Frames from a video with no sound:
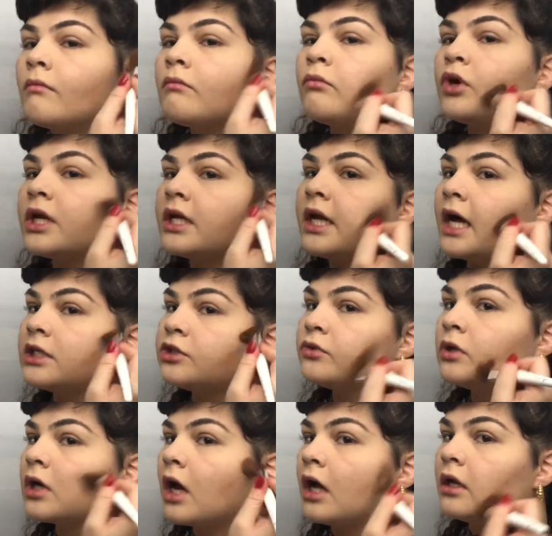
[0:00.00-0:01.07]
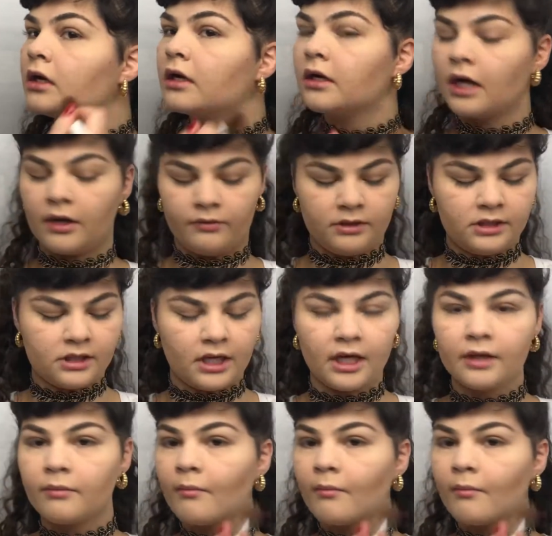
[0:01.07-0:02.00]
Pretty natural color, I would say.